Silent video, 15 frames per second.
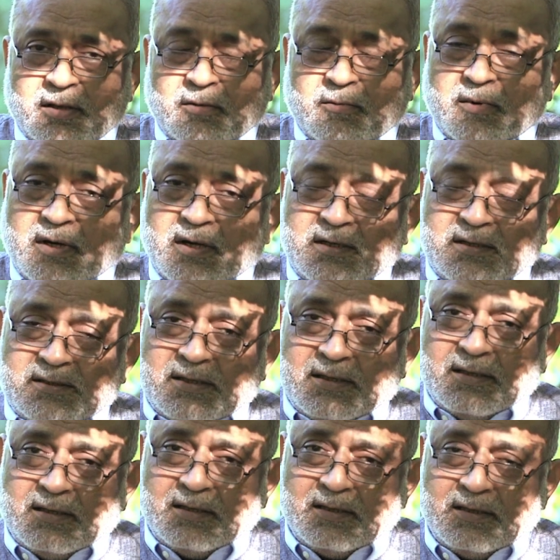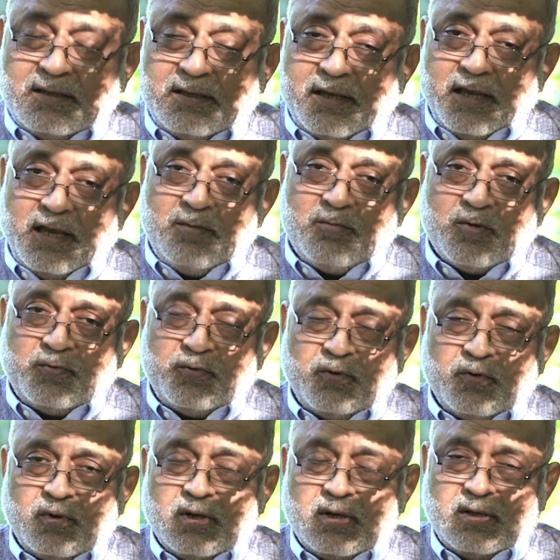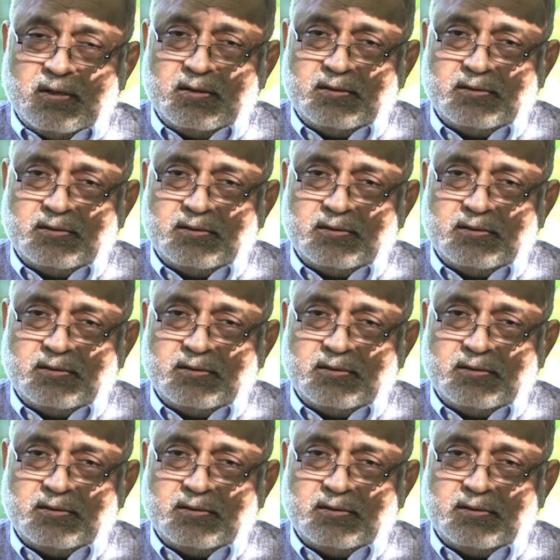What is the aim of yoga,